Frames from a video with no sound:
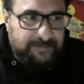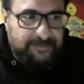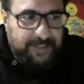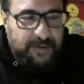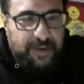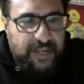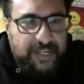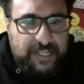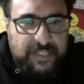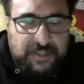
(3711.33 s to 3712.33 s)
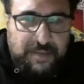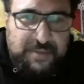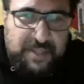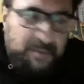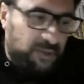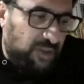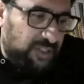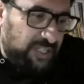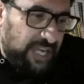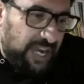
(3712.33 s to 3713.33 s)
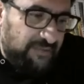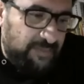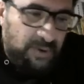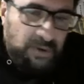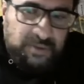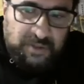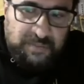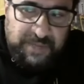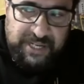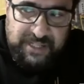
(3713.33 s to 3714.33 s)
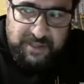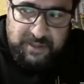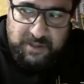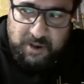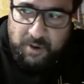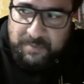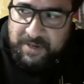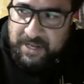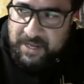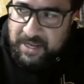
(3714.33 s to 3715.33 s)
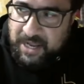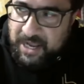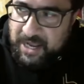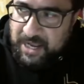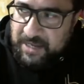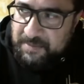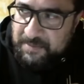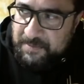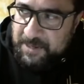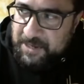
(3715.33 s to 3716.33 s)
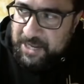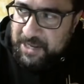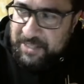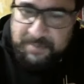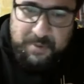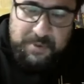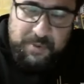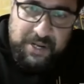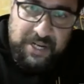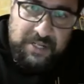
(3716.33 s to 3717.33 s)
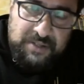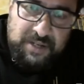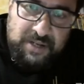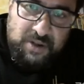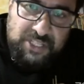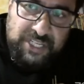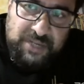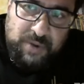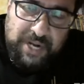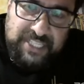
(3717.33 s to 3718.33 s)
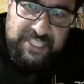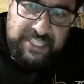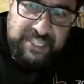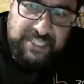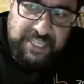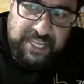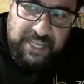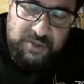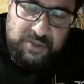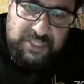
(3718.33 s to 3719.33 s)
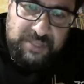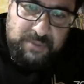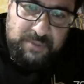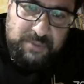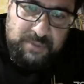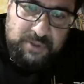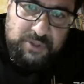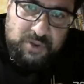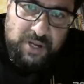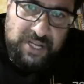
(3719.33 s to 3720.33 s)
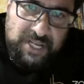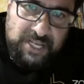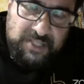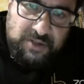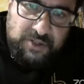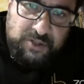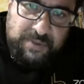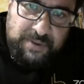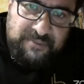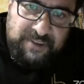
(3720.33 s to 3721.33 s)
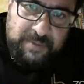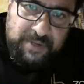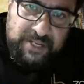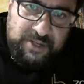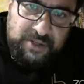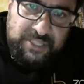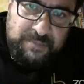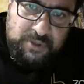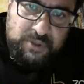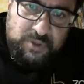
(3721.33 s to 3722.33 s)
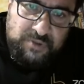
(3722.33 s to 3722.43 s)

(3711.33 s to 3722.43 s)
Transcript: Anywhere. So www.coverball.media.com. But at the moment, we are launching it in Wellington at the Unity Bookstore. So it should be available in Unity Bookstores